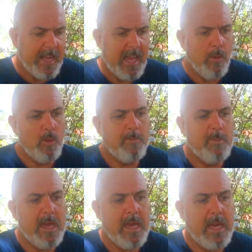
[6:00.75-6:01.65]
it would
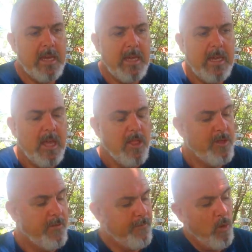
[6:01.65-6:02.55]
be
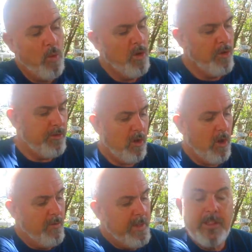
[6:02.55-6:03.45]
the foreword
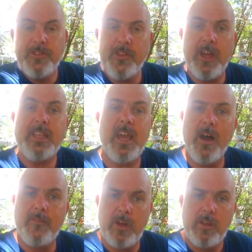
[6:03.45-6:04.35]
on the inside
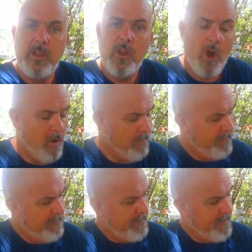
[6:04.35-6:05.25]
cover of
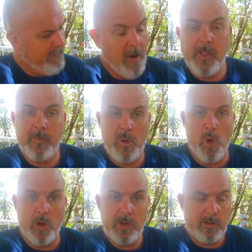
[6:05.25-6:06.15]
the front of the book.